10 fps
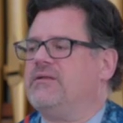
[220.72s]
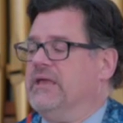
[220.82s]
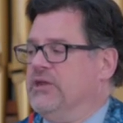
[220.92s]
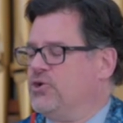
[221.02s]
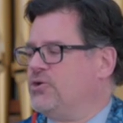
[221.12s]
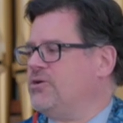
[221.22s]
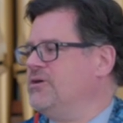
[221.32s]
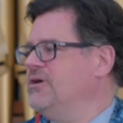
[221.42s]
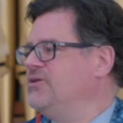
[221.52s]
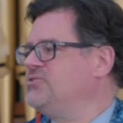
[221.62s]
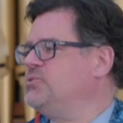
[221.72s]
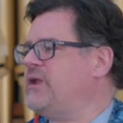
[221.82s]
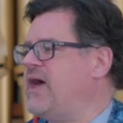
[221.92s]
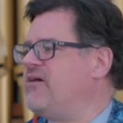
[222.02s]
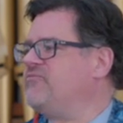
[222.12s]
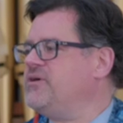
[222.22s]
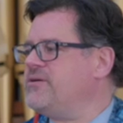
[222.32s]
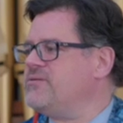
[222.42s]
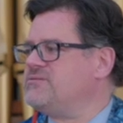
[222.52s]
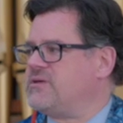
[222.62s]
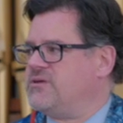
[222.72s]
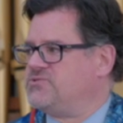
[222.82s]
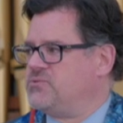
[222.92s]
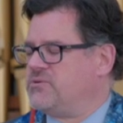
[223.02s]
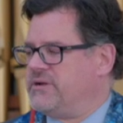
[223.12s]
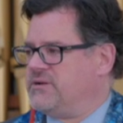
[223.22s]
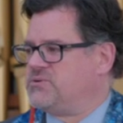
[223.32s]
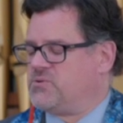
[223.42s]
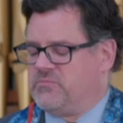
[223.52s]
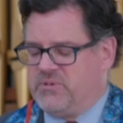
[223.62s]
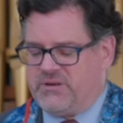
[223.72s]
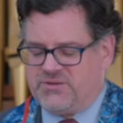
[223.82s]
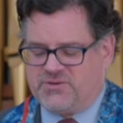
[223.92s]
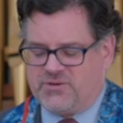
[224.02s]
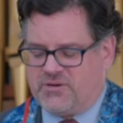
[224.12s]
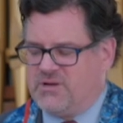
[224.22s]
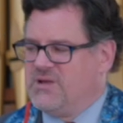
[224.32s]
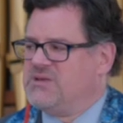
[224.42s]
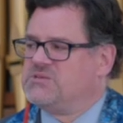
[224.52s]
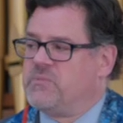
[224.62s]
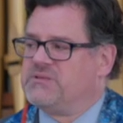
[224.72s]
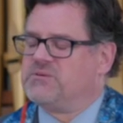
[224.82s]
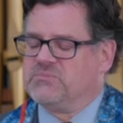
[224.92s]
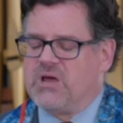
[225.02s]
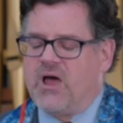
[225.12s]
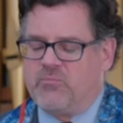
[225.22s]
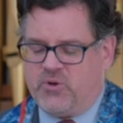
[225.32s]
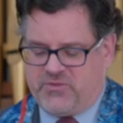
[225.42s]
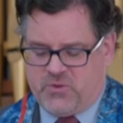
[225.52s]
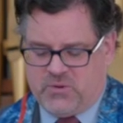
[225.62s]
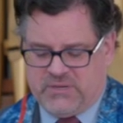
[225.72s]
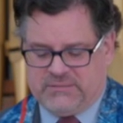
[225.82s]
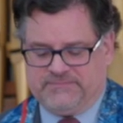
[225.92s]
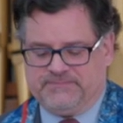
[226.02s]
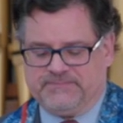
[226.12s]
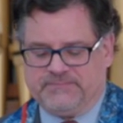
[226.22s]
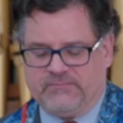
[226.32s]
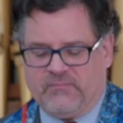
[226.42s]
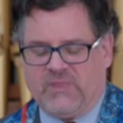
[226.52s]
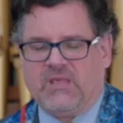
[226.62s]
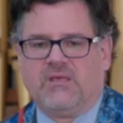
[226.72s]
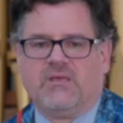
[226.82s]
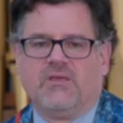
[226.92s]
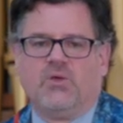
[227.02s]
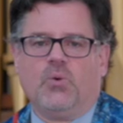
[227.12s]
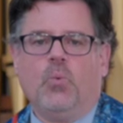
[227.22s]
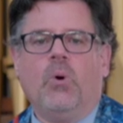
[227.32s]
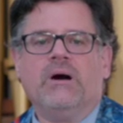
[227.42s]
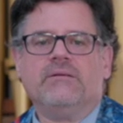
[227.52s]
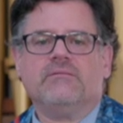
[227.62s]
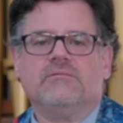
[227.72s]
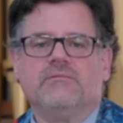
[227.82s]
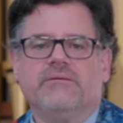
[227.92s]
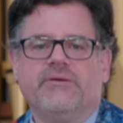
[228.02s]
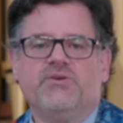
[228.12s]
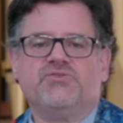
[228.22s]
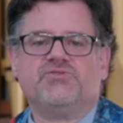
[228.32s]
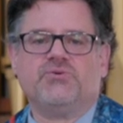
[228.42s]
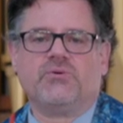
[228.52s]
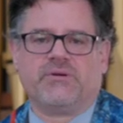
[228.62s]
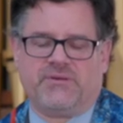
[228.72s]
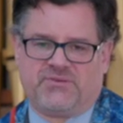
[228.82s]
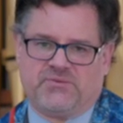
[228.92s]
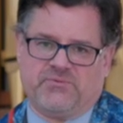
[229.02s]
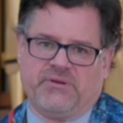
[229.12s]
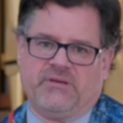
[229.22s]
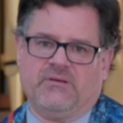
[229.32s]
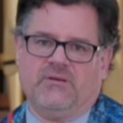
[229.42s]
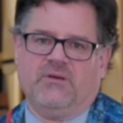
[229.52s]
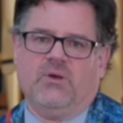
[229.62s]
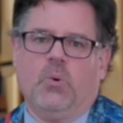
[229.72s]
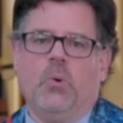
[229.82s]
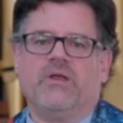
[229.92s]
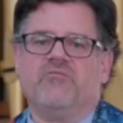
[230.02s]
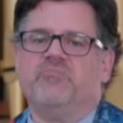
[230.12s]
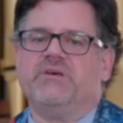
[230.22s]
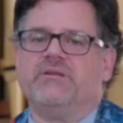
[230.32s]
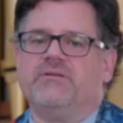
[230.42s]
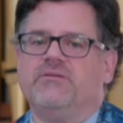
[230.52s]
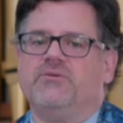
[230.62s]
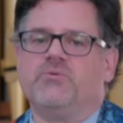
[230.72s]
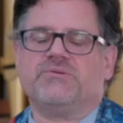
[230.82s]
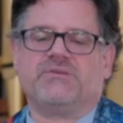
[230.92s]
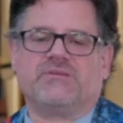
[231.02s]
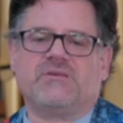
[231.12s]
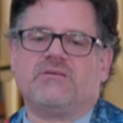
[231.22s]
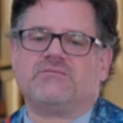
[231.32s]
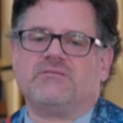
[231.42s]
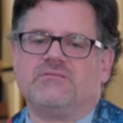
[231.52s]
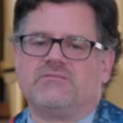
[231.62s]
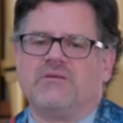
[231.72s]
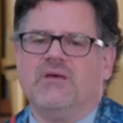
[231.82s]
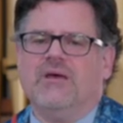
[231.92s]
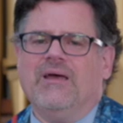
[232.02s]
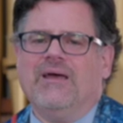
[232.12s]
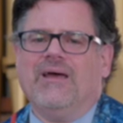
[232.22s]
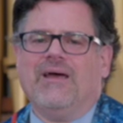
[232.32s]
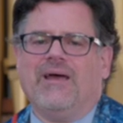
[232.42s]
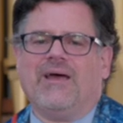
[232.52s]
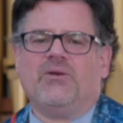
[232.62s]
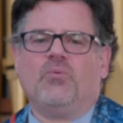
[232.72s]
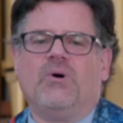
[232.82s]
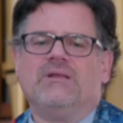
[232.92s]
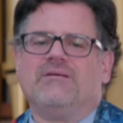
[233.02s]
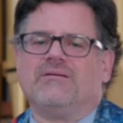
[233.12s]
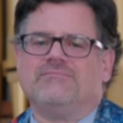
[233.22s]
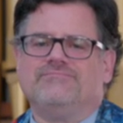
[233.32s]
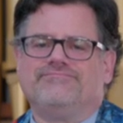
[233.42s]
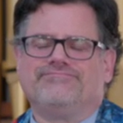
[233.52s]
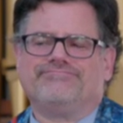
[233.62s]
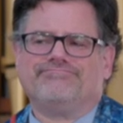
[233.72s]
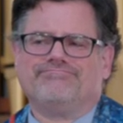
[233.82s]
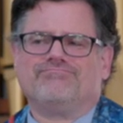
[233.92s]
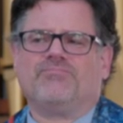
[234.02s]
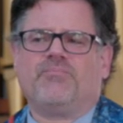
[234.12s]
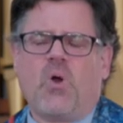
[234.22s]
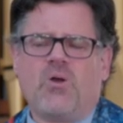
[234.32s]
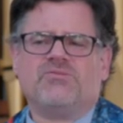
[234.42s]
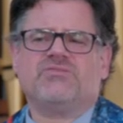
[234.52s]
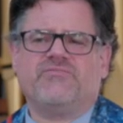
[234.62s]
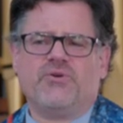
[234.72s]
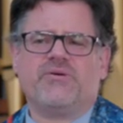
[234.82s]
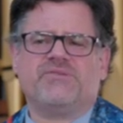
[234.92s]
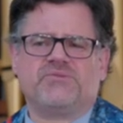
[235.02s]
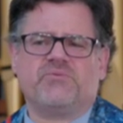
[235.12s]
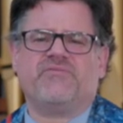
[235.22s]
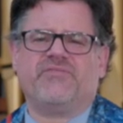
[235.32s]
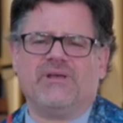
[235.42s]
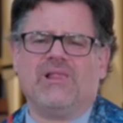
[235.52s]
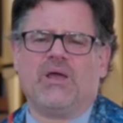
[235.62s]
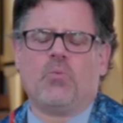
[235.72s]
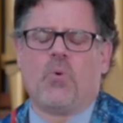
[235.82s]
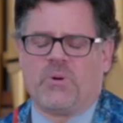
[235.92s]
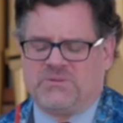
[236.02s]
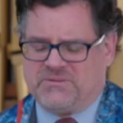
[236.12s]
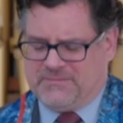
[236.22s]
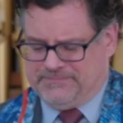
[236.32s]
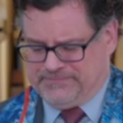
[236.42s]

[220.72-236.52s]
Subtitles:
in her 2.5 years as your interim minister spent some time with you on. What is your history? What have been your successes? And what parts of your history feel like warts?